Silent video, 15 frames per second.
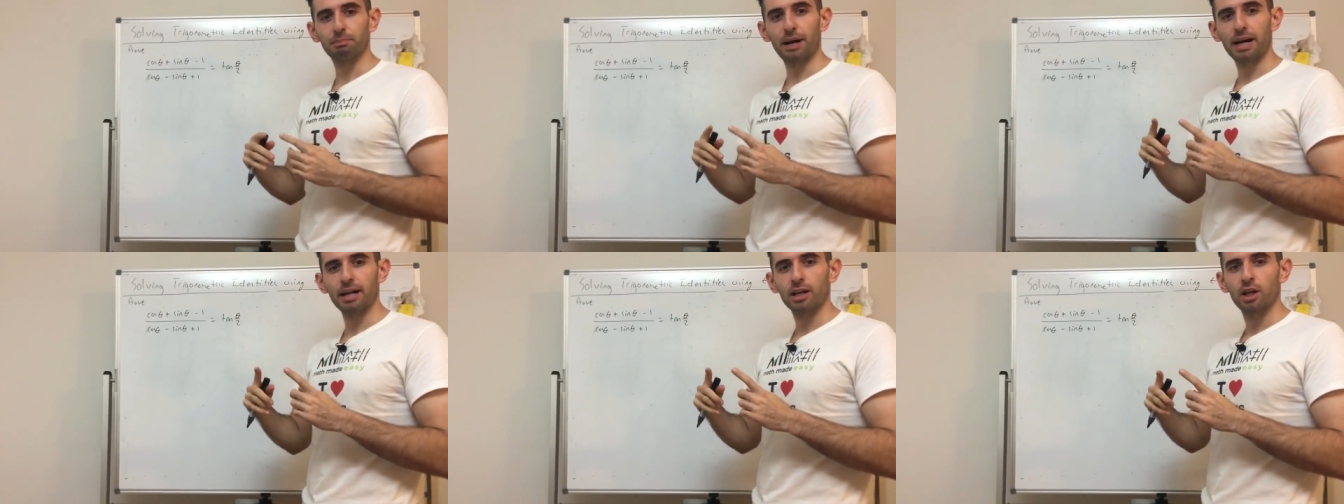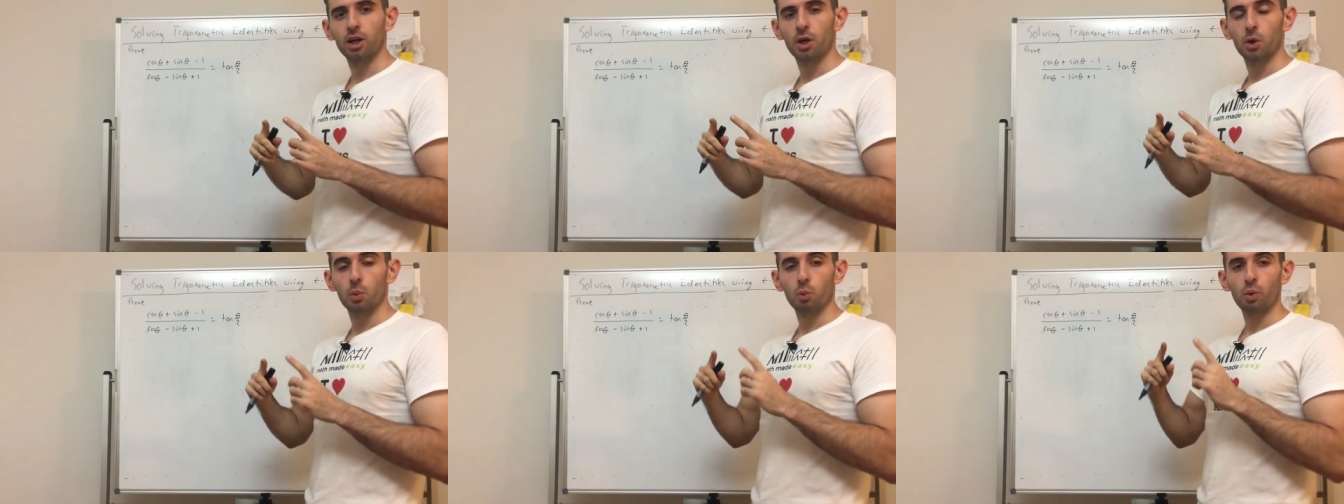
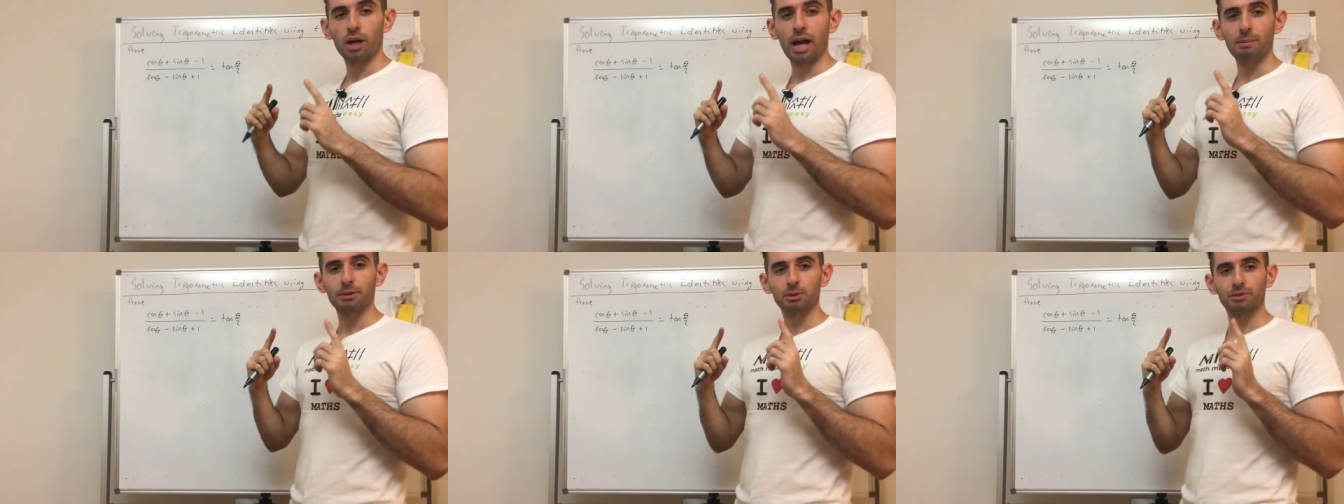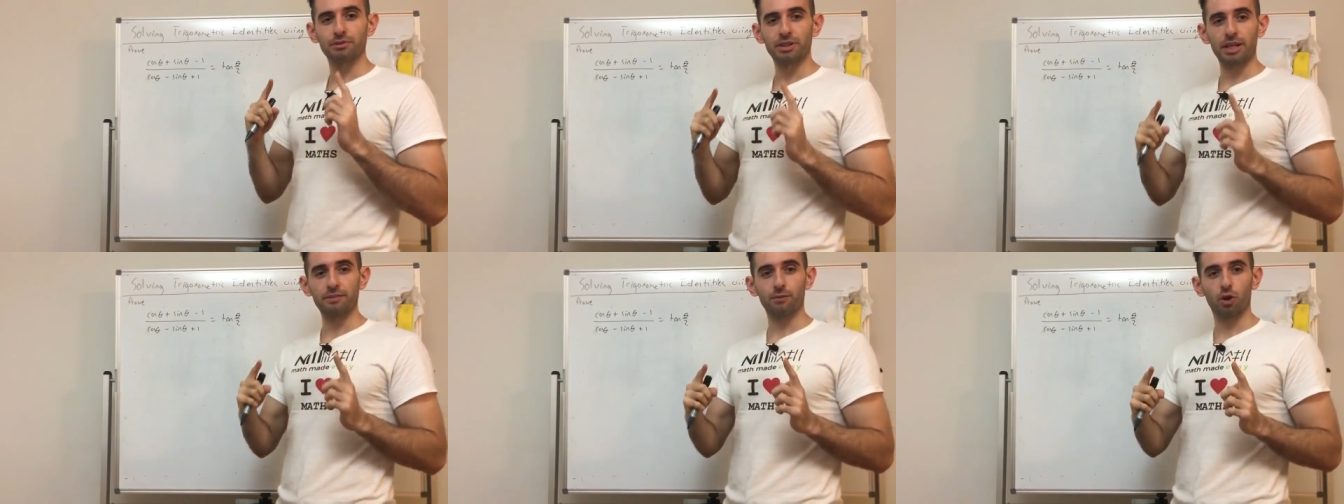But what happens with
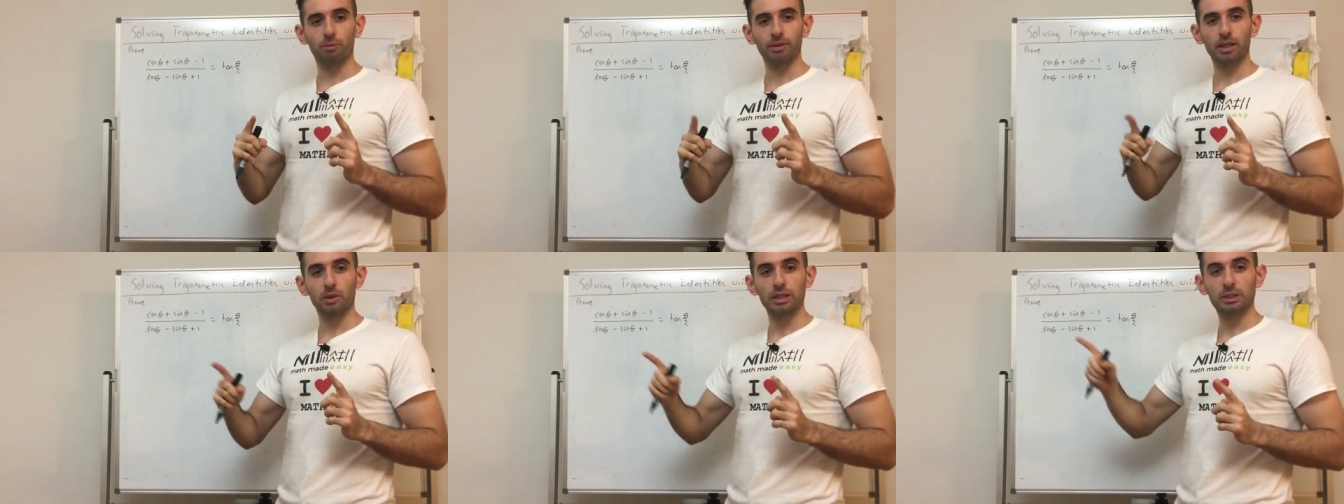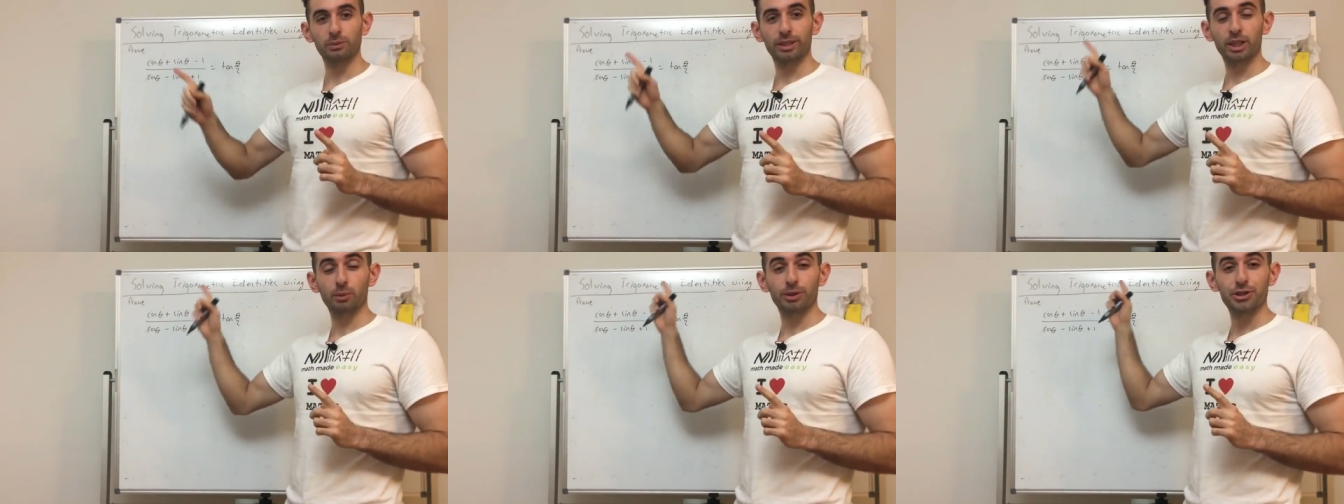T formula is we're
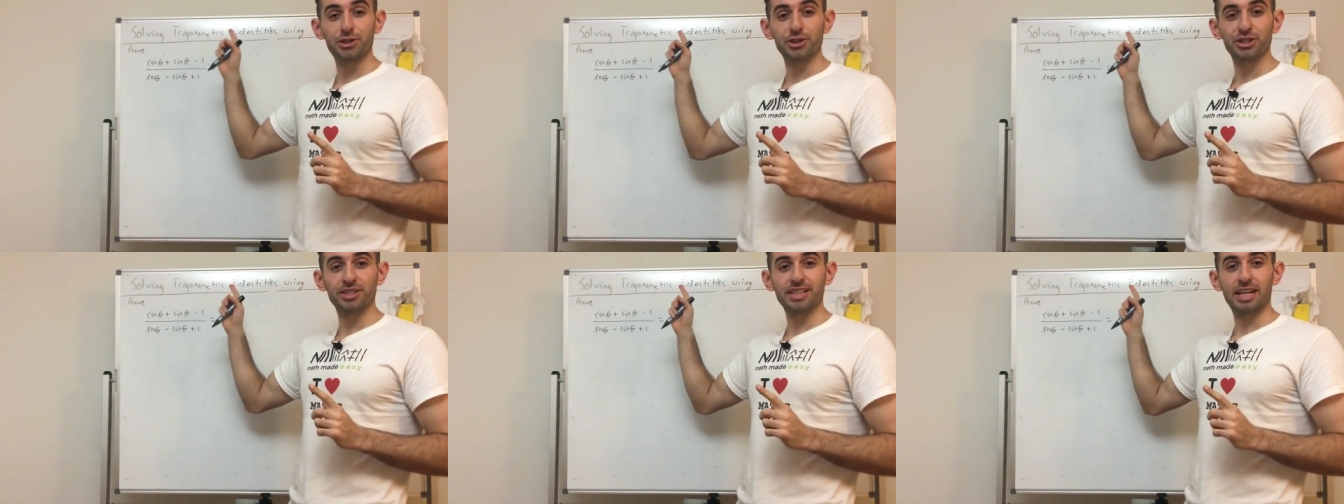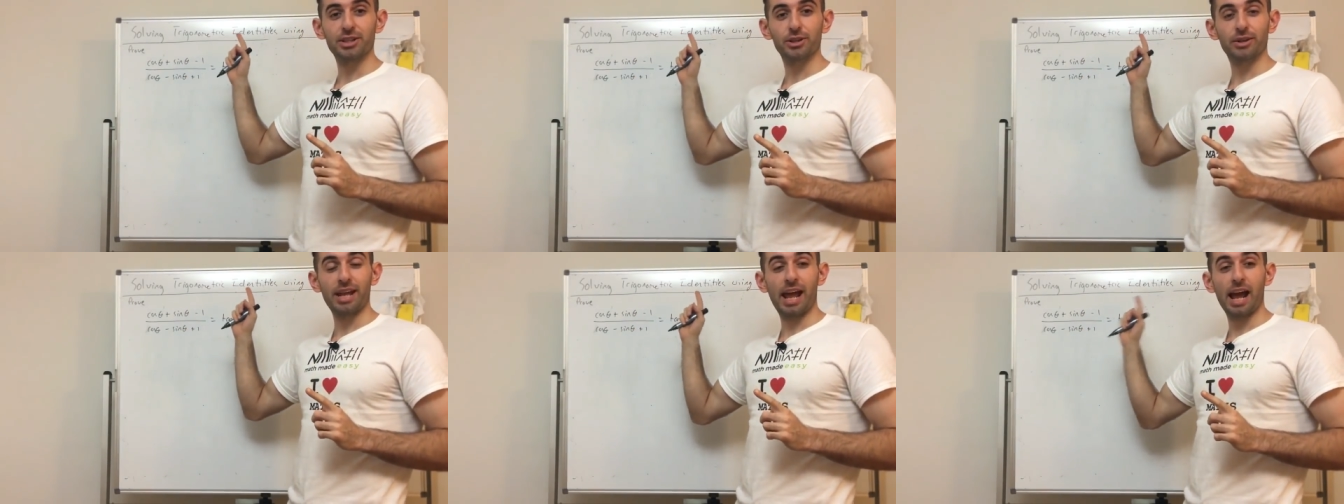going to reduce it down
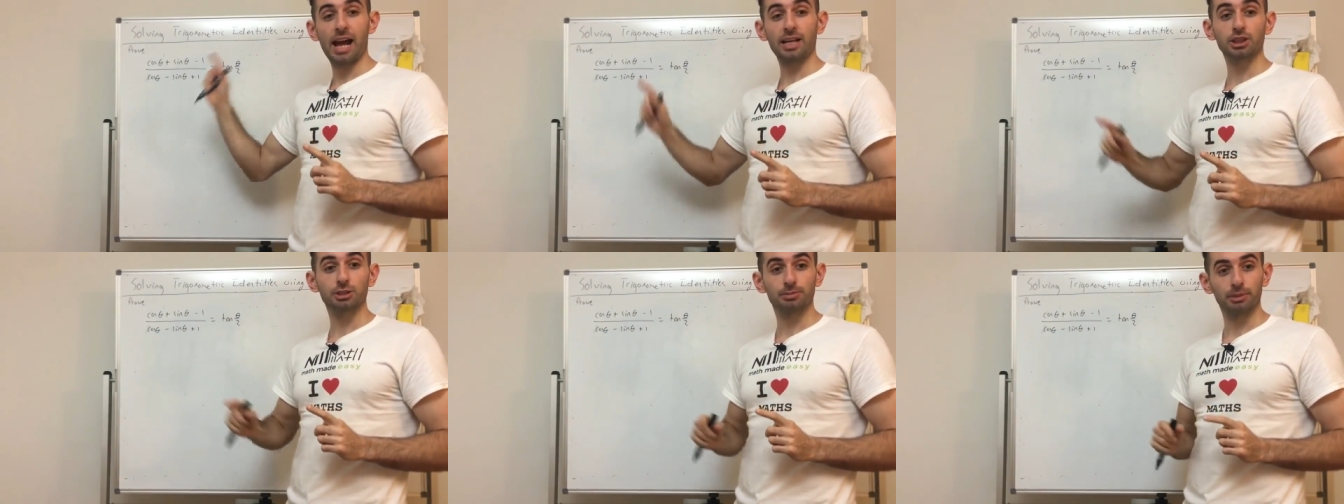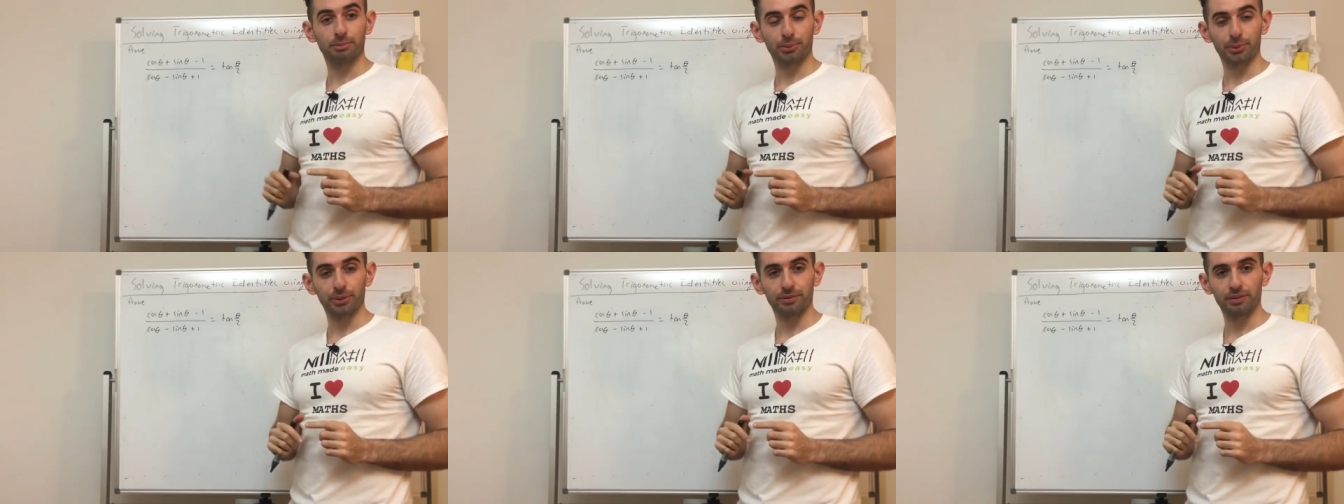to an algebra
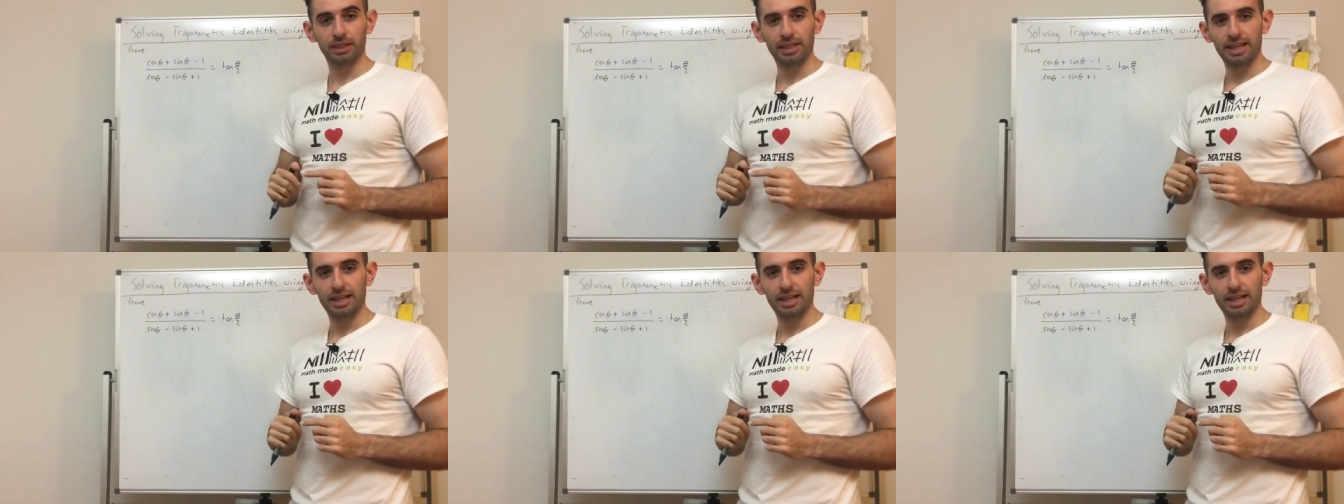proof.